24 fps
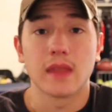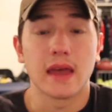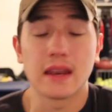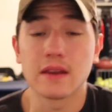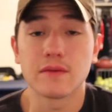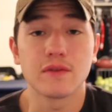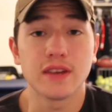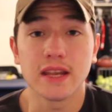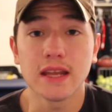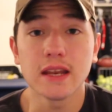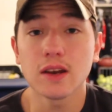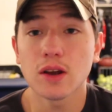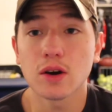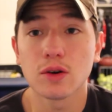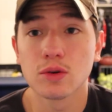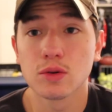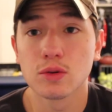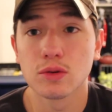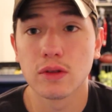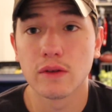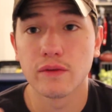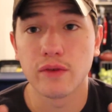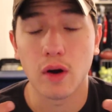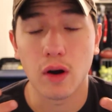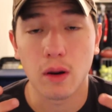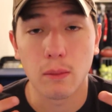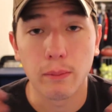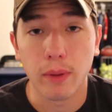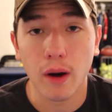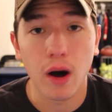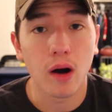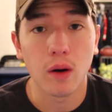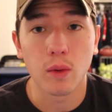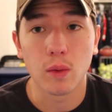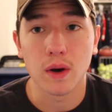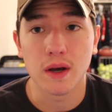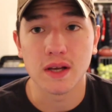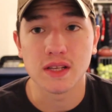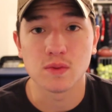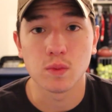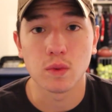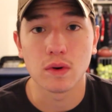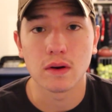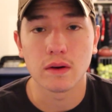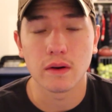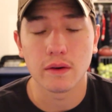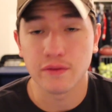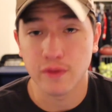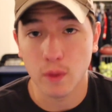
And if you didn't know who Lavar Ball was, well,